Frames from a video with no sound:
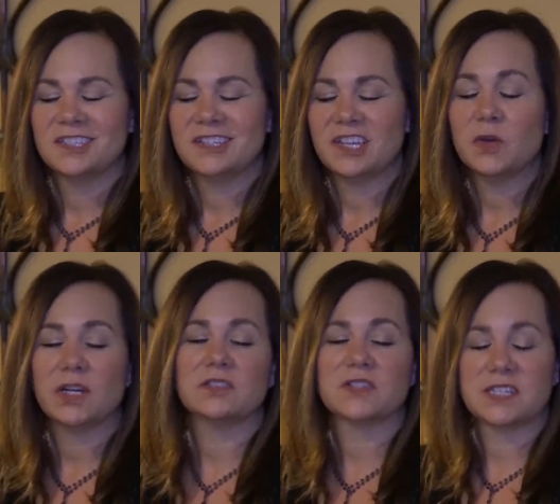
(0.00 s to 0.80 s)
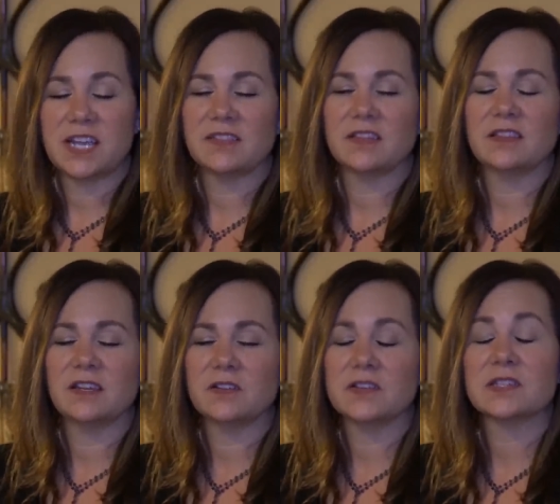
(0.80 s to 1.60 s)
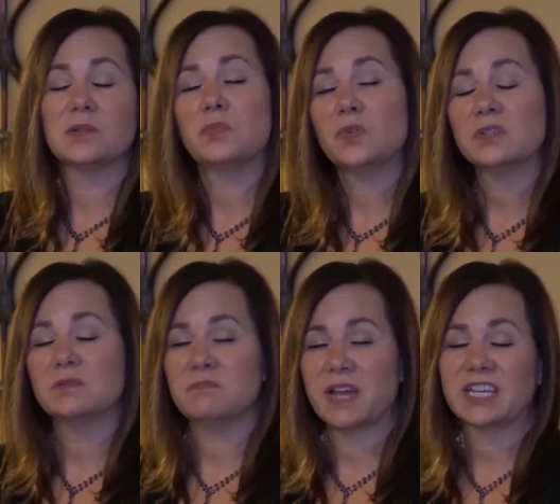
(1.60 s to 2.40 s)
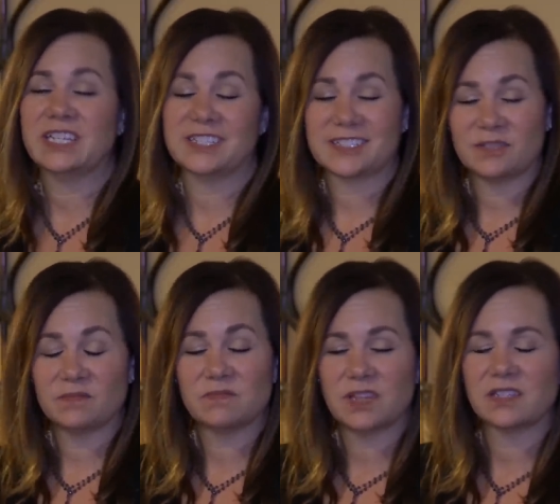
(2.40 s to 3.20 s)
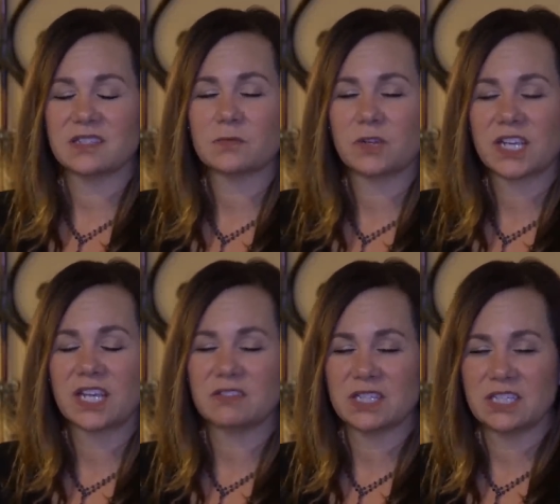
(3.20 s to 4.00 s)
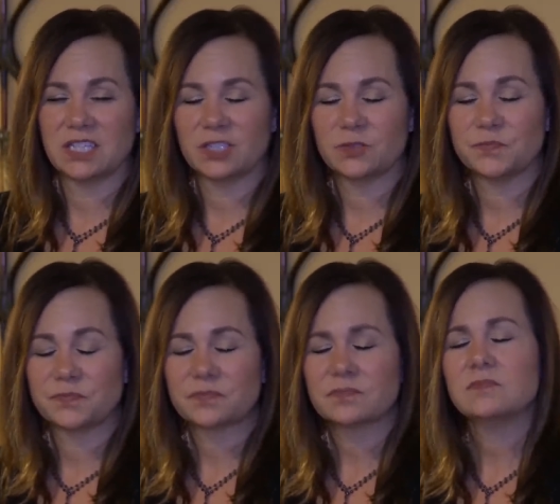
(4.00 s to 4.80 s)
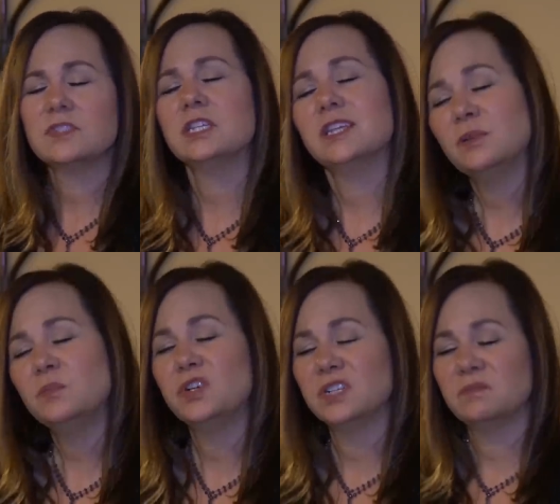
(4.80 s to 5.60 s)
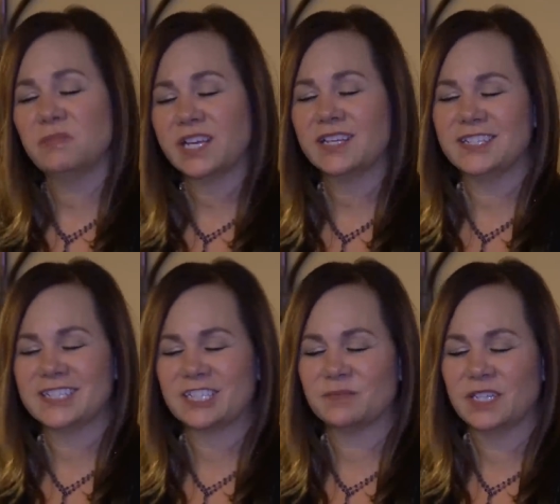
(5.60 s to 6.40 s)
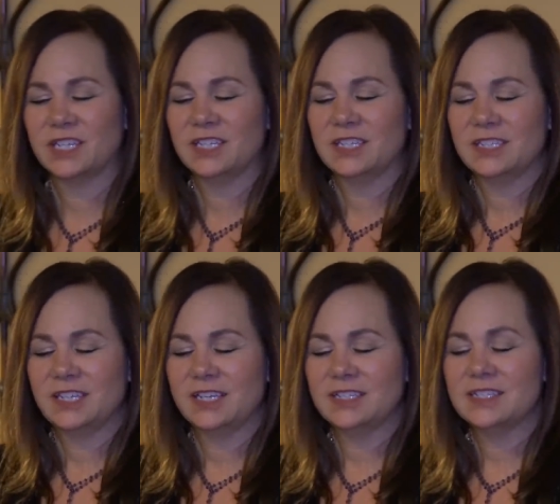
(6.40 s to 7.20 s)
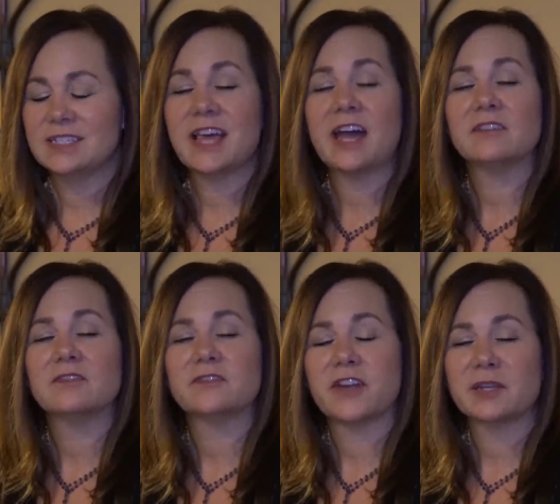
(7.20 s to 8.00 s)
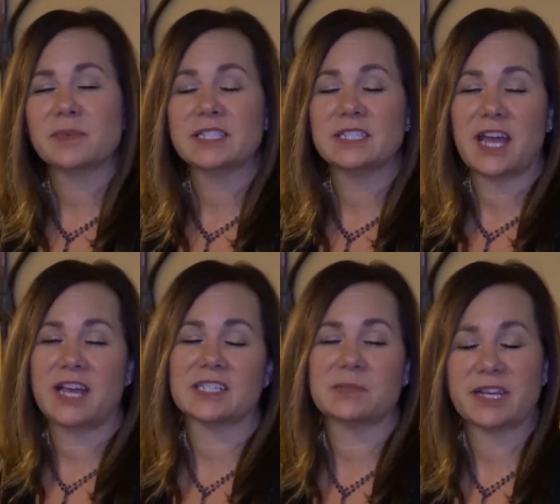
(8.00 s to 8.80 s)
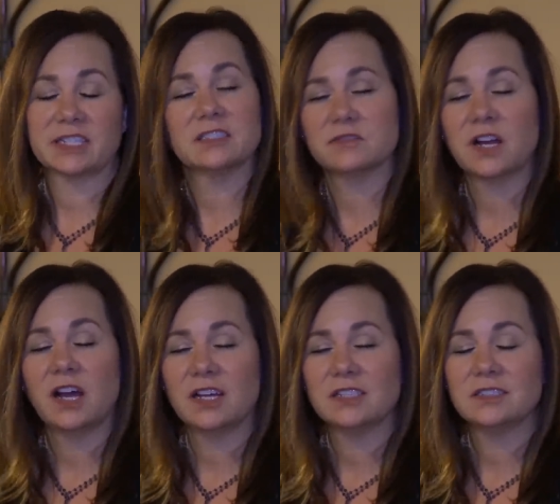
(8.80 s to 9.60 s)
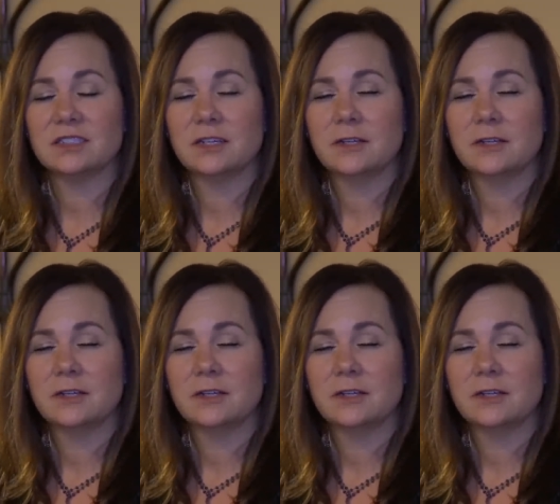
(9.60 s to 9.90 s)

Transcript: that you understand that there is an important mechanism that is working within you. That important mechanism is that fragmented aspect of God.